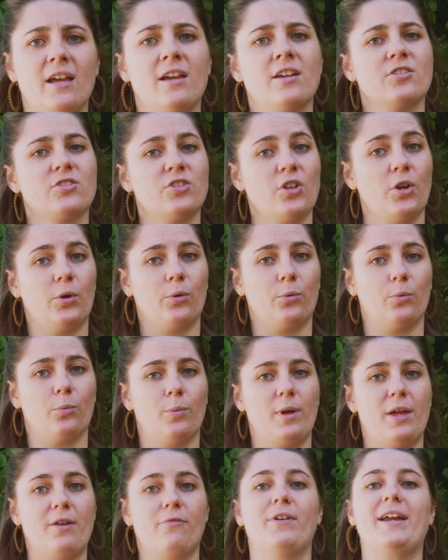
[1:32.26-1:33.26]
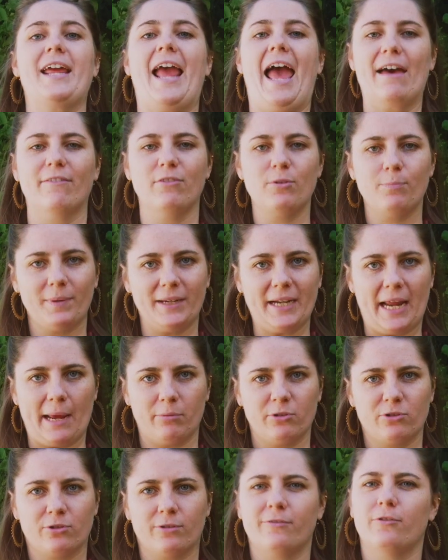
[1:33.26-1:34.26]
So, if we haven't been
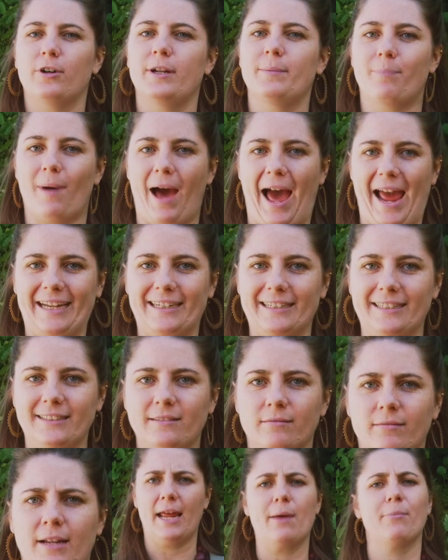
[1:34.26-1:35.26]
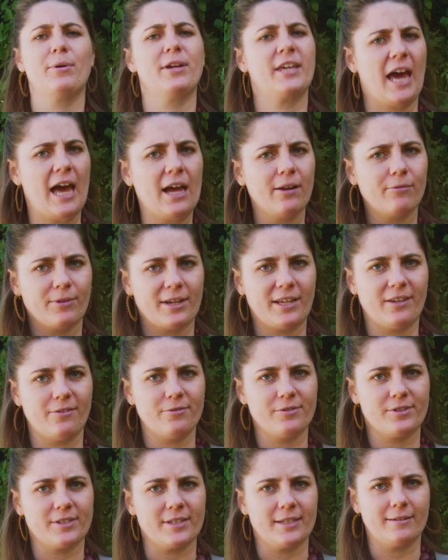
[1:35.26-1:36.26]
able to avoid buying it and we can't
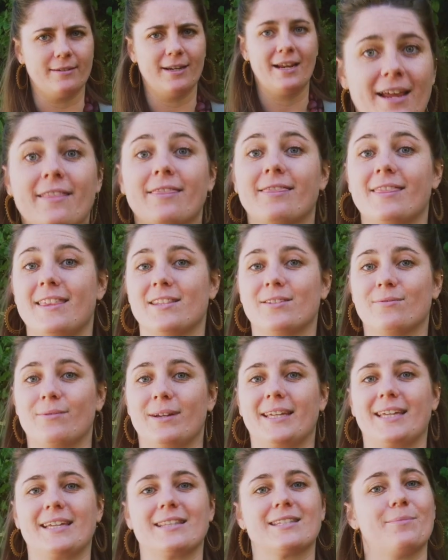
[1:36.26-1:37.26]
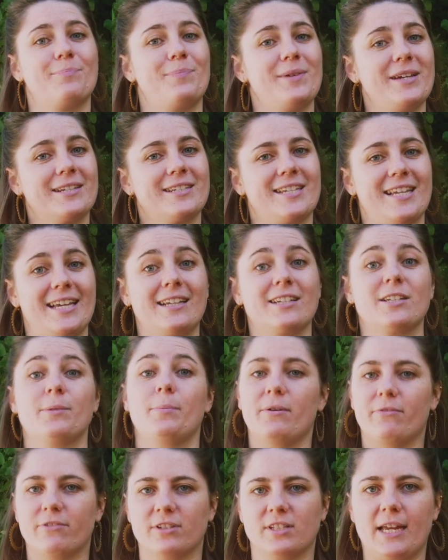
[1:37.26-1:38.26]
reuse it, this one gets a big tick to
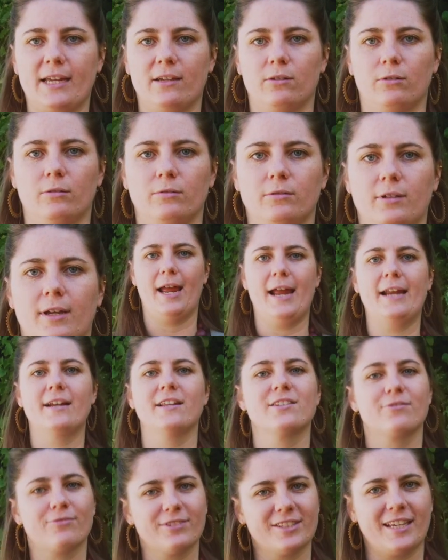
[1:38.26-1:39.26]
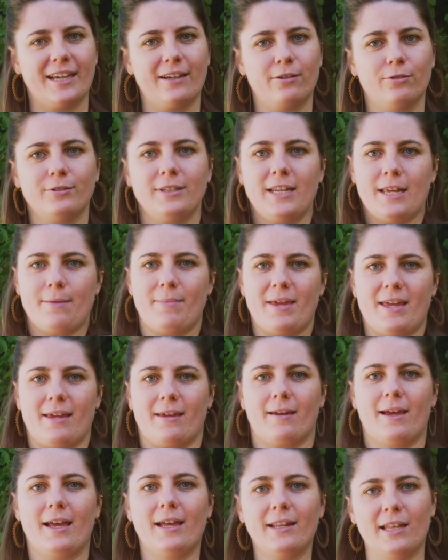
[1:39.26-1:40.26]
be recycled, and it's recycled near me
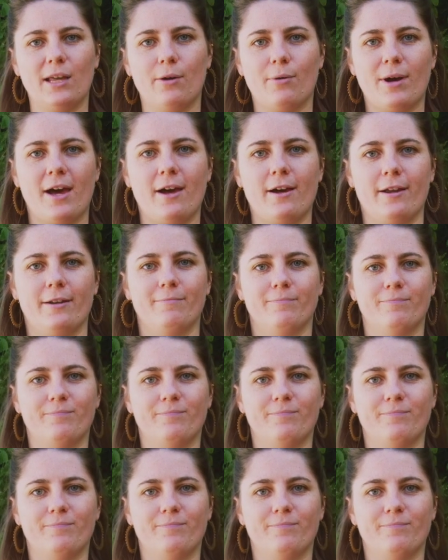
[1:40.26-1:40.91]
in Lower Hutt.